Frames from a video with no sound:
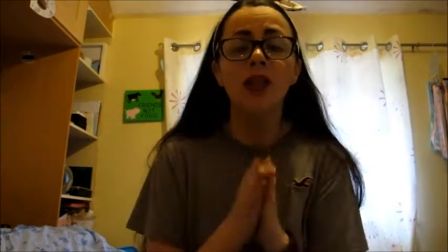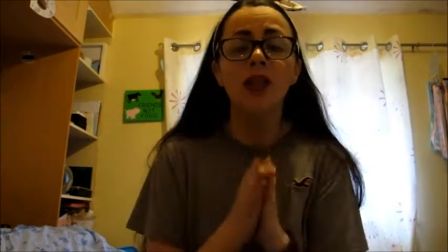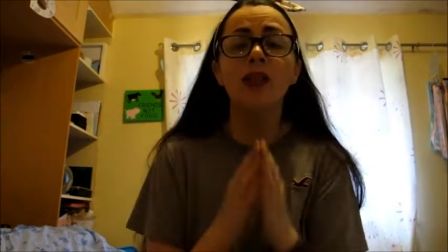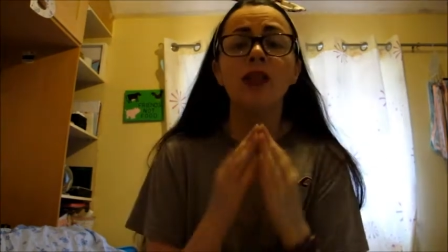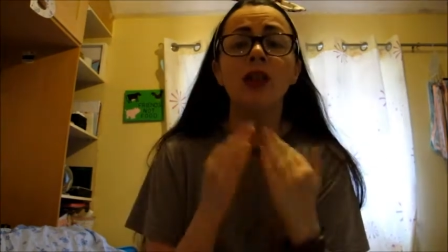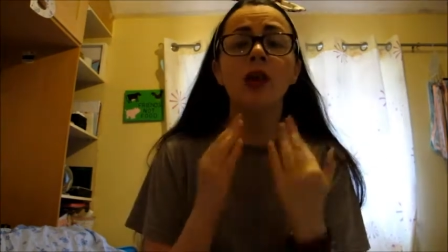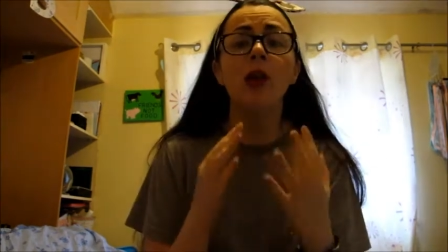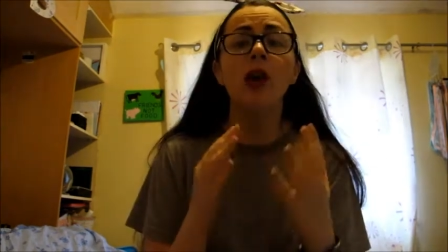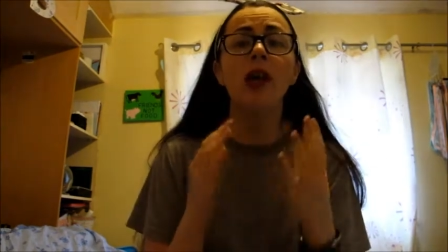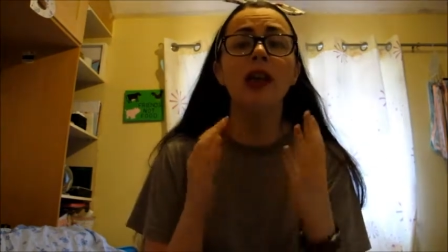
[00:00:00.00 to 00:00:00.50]

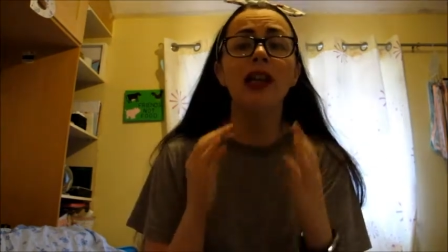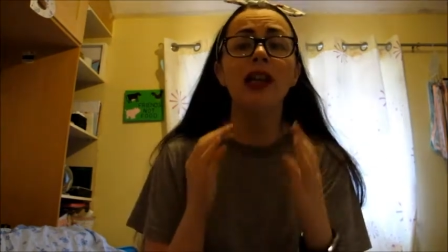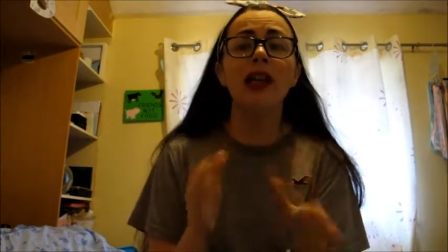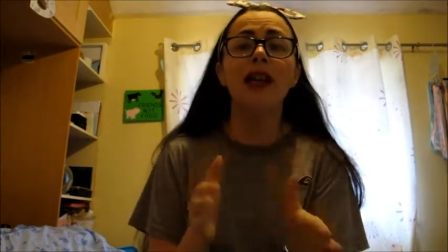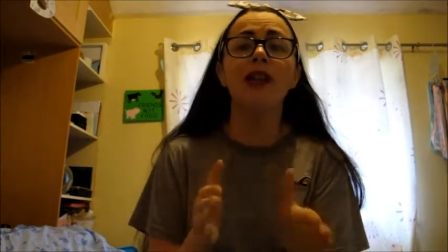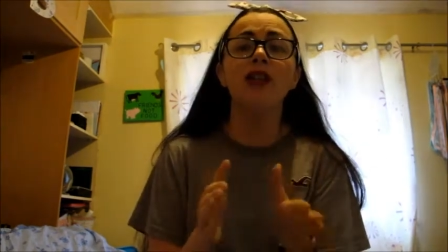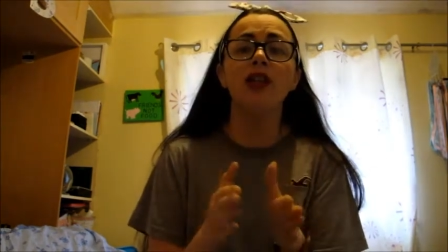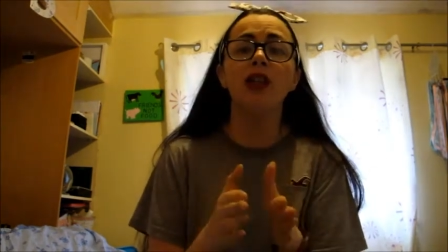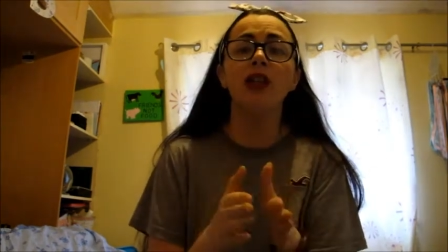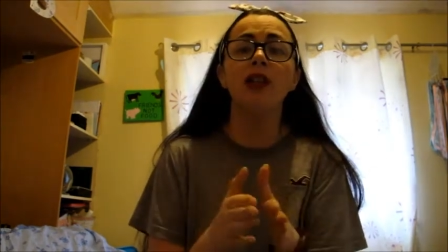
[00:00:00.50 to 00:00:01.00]
So I
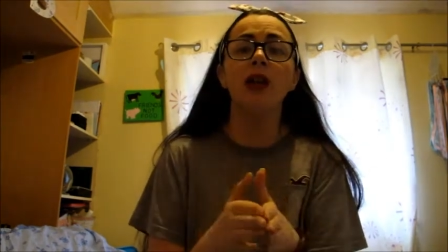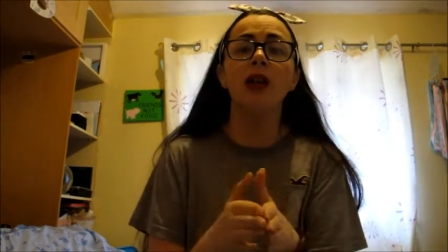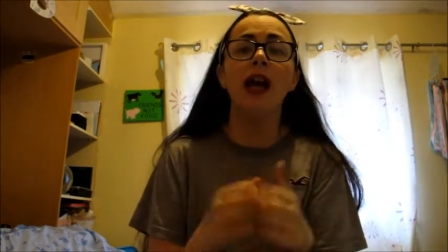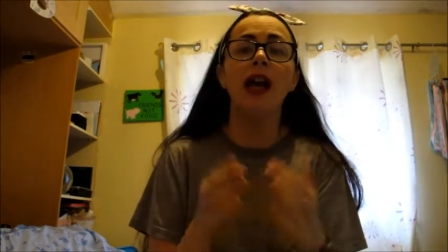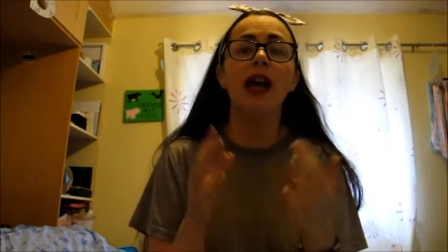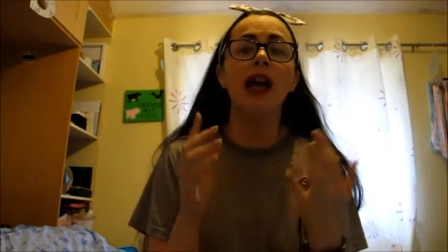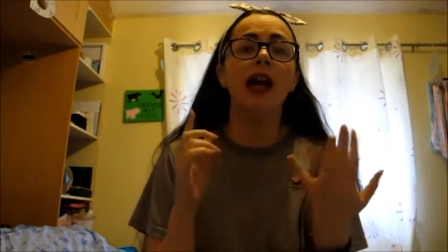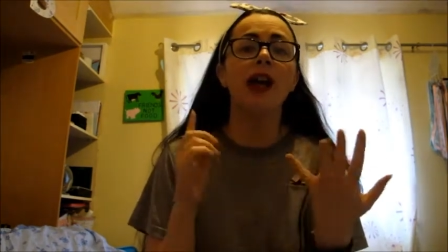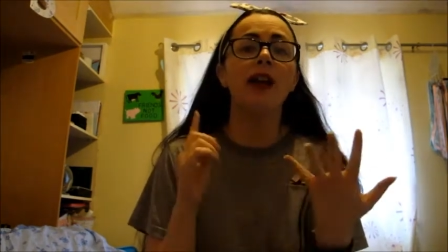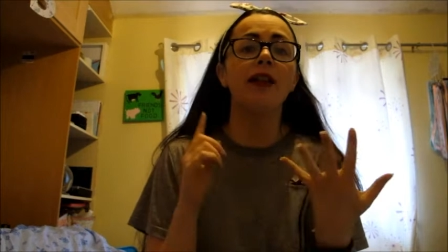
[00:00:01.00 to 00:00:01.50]
literally
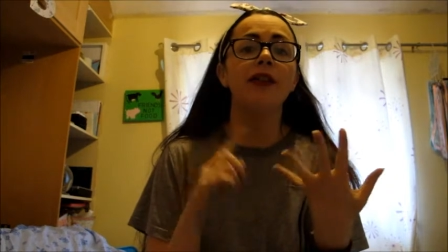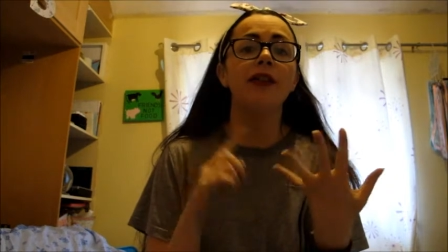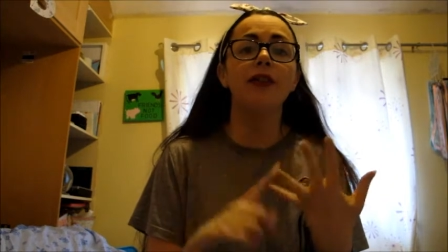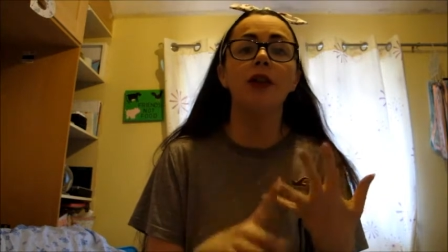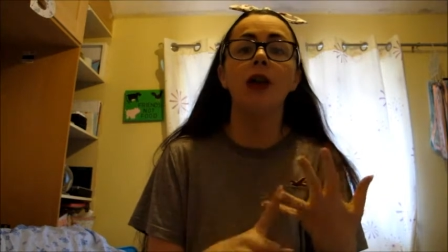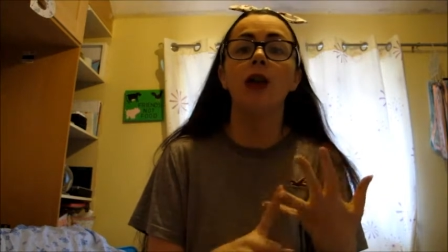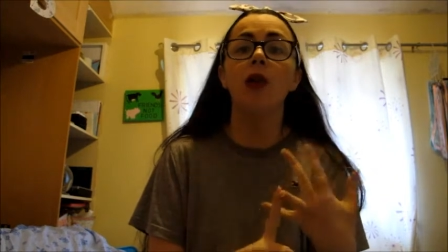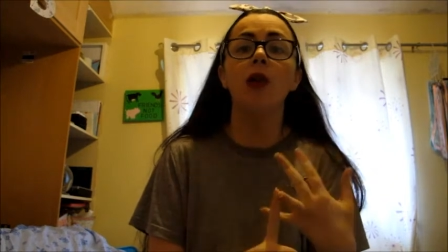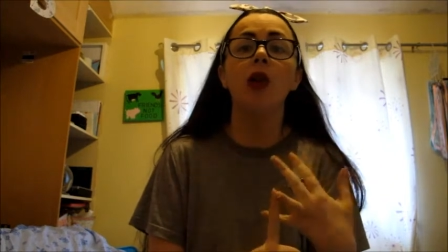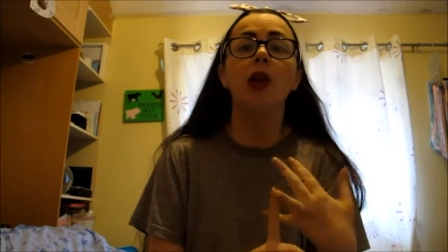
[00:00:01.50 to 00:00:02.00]
had
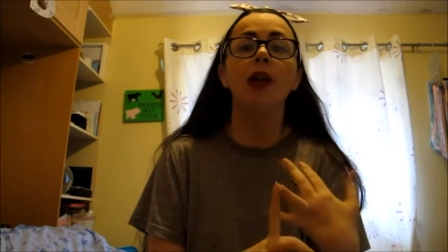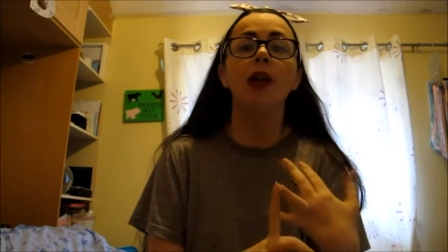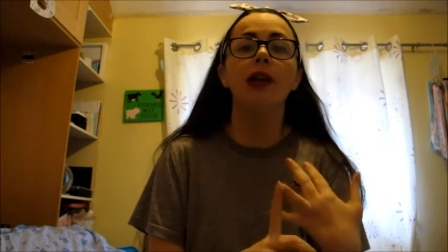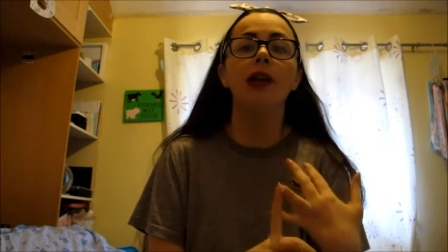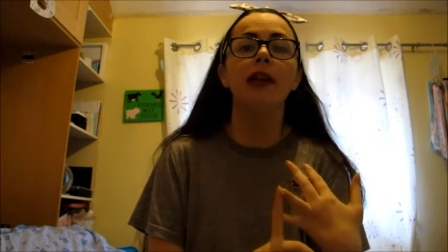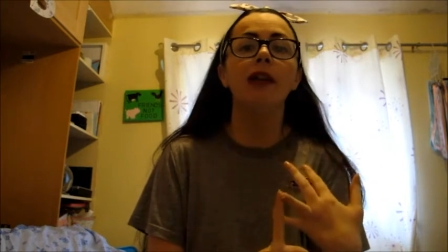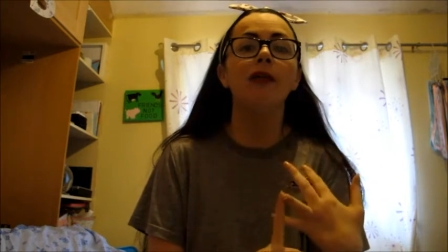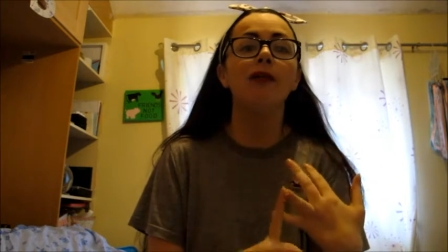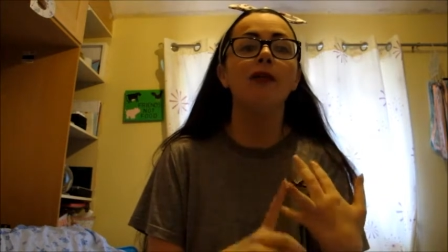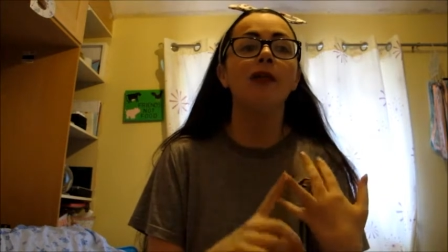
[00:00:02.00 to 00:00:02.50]
no
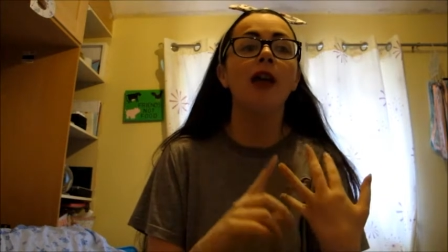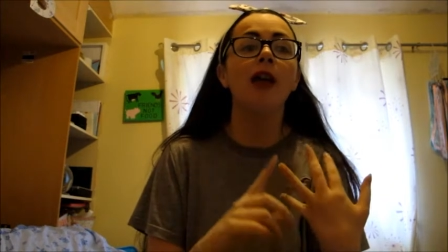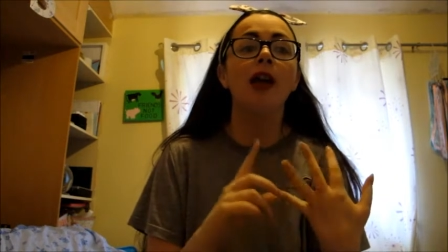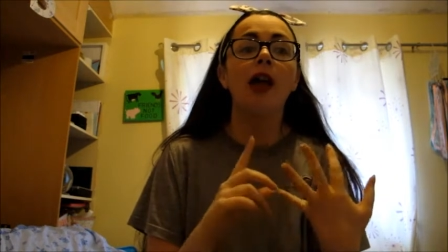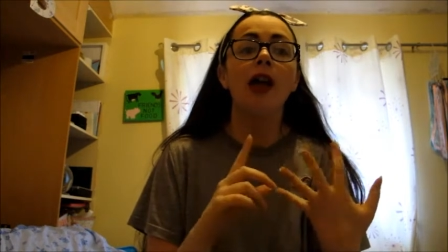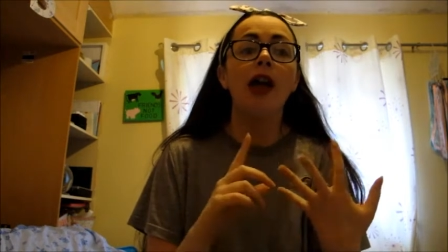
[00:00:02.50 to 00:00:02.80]
life.